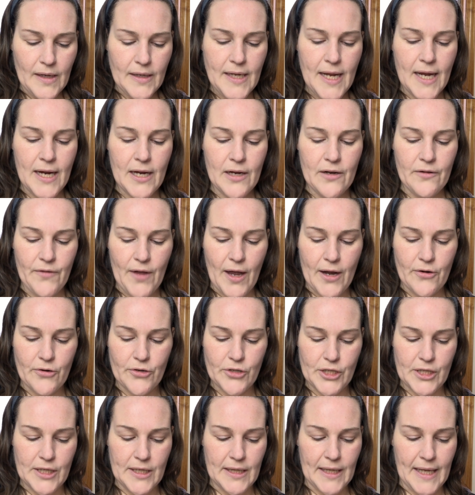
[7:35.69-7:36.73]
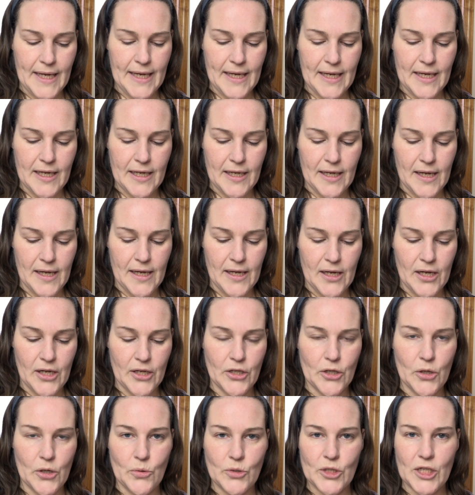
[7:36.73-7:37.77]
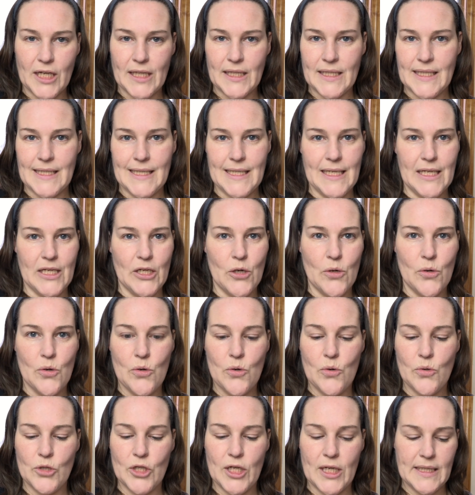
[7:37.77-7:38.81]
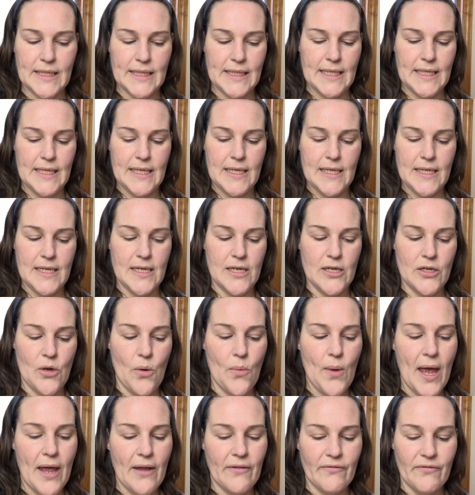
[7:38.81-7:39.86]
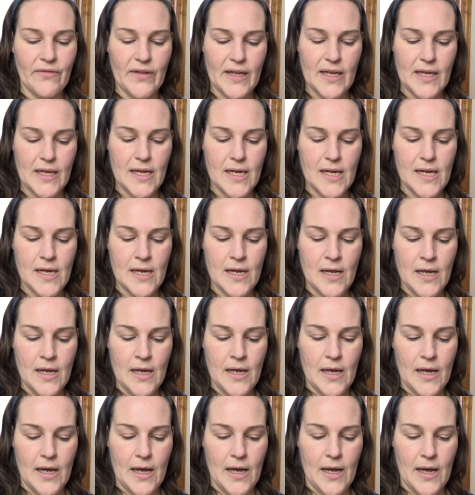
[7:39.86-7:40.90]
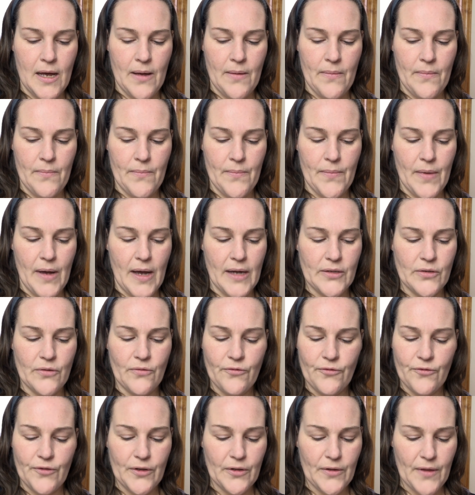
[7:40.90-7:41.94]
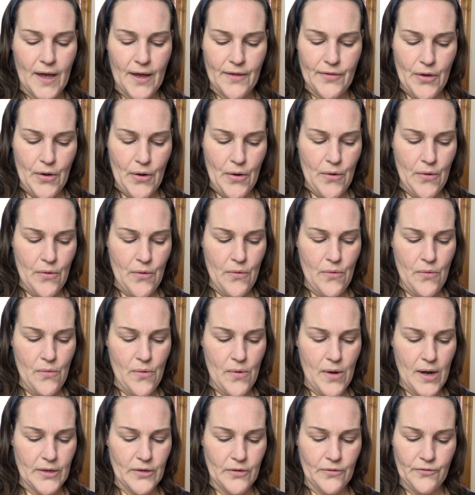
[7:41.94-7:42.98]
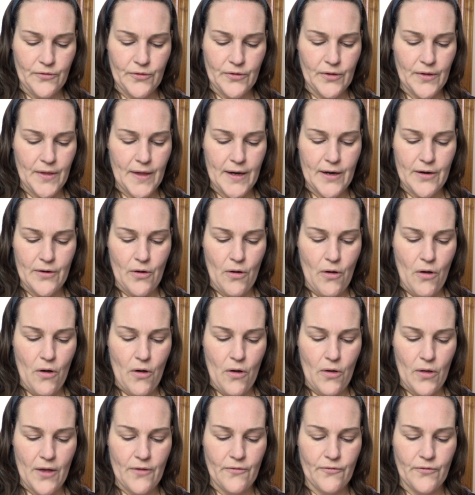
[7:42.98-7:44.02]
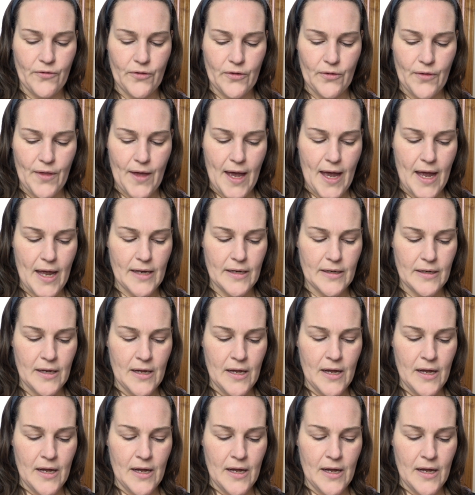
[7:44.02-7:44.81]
negative energy like uh, no jealousy no jealousy no envy um, I don't feel that though I don't feel that at all I feel that